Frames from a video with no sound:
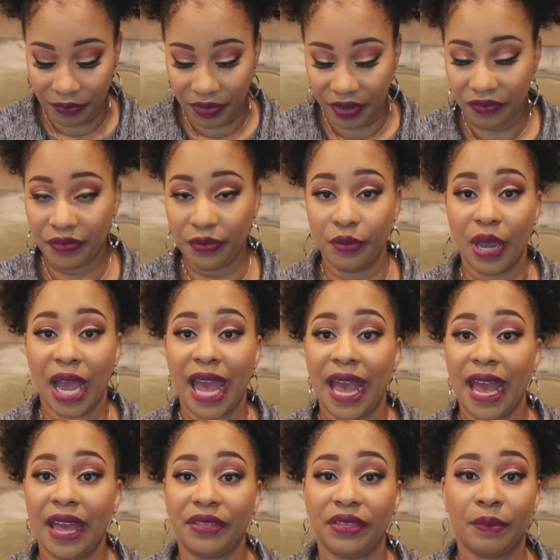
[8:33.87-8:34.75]
If you
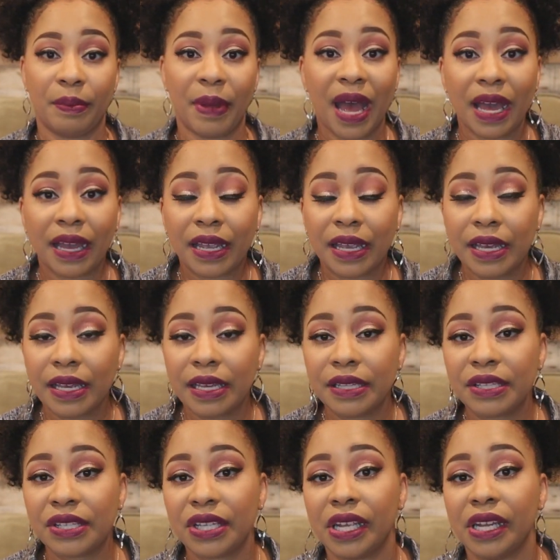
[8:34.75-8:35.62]
add the
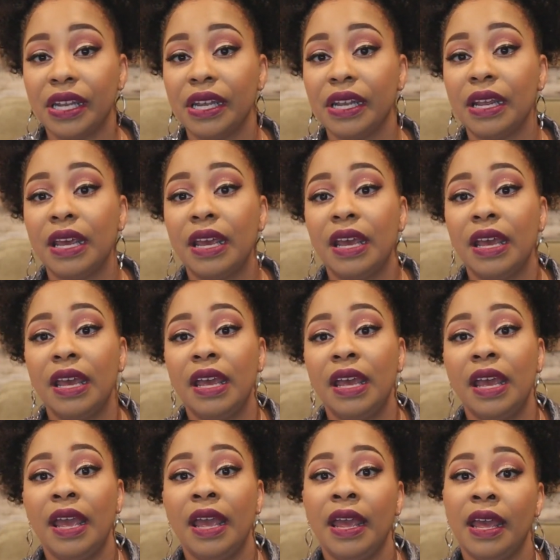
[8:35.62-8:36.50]
pockets and
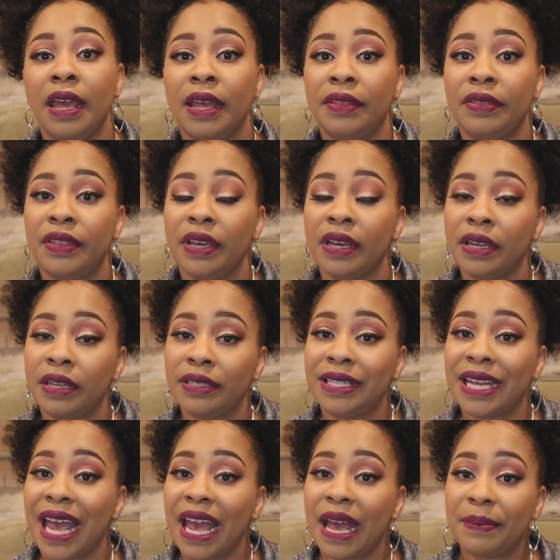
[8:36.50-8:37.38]

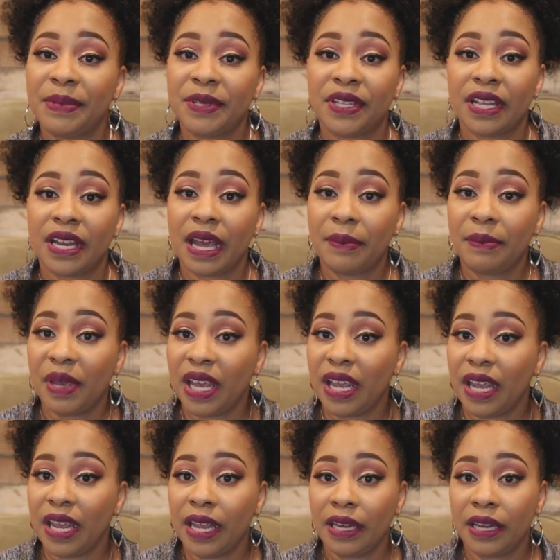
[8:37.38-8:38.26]
the tabs that I
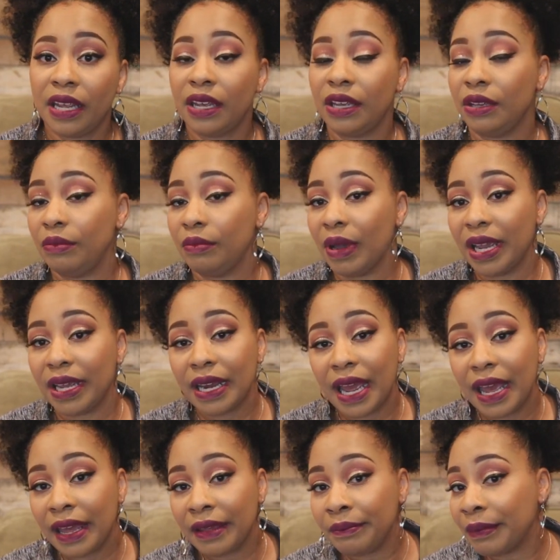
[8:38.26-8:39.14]
made, you
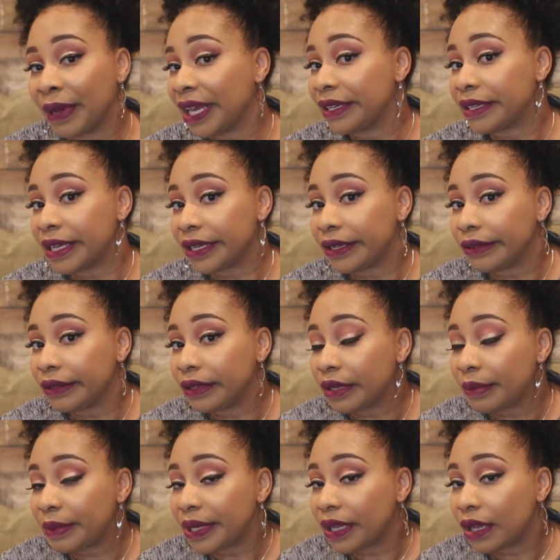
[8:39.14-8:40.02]
might take you a
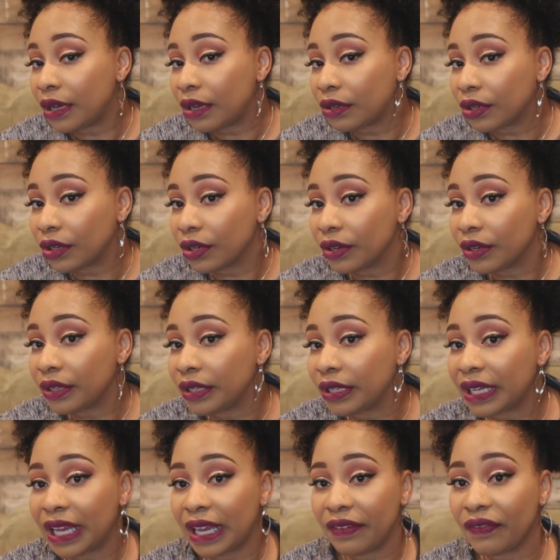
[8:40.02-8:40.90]
little bit longer,
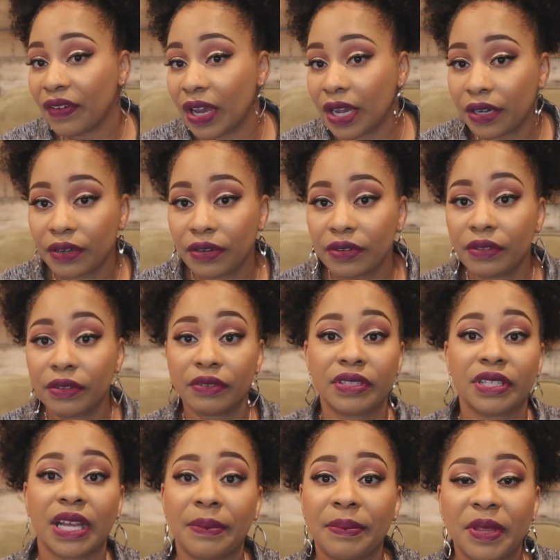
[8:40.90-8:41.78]
and the key finder,
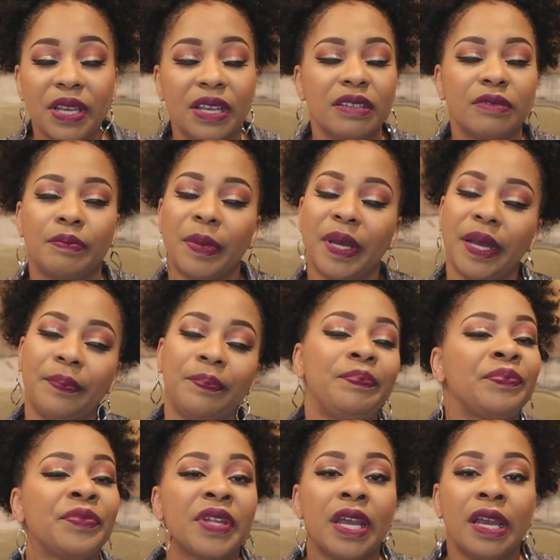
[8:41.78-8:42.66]
those type of things,
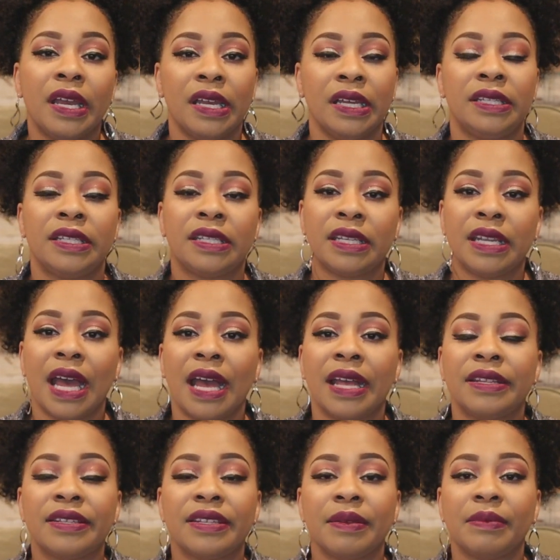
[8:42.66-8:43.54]
but it's
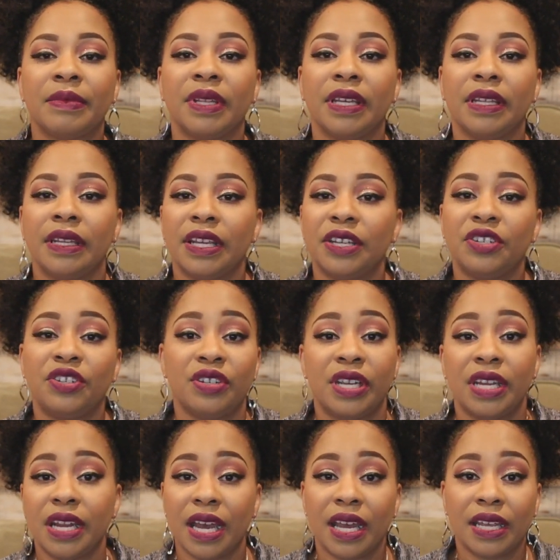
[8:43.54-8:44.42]
not something that
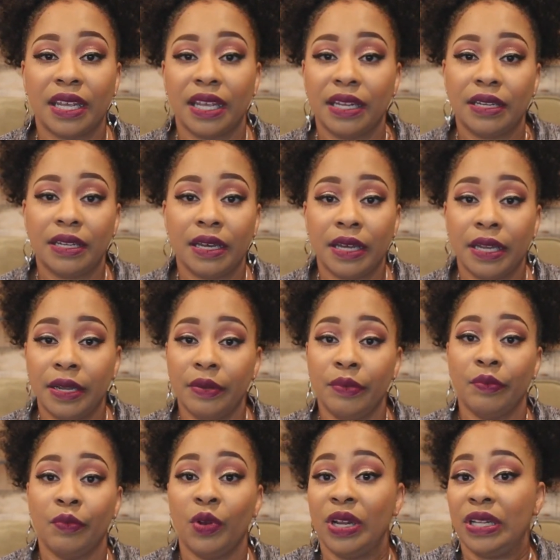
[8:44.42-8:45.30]
you cannot get done
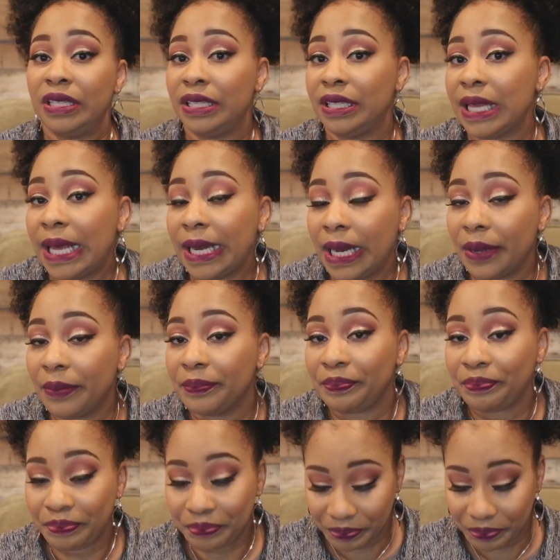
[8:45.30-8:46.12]
in one setting.